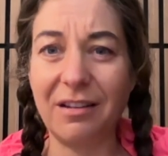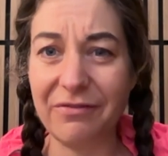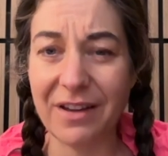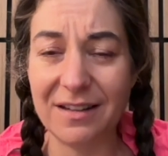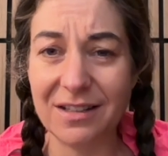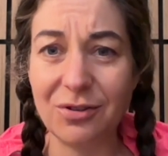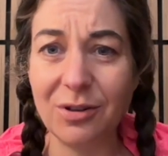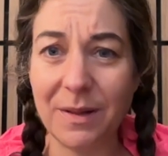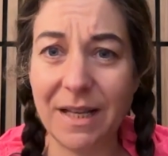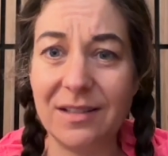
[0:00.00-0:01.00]
event took
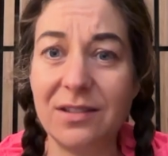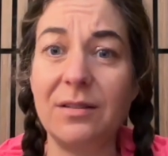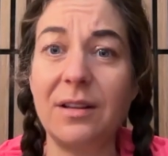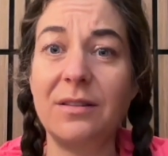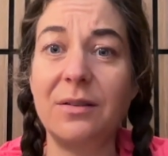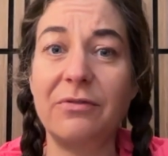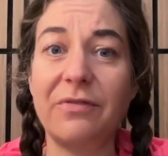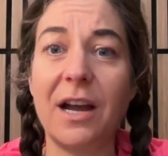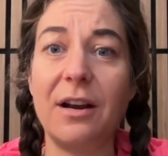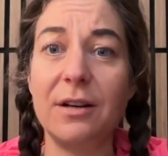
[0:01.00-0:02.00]
place so that the
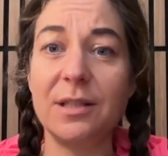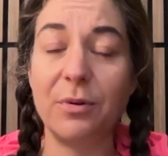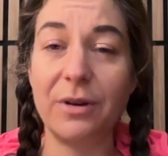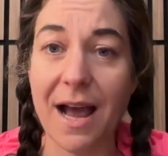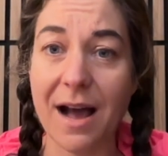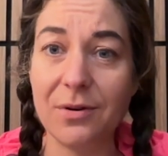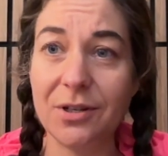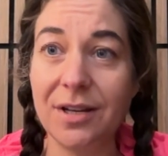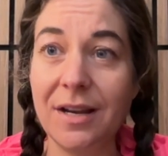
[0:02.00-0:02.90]
fire is put out.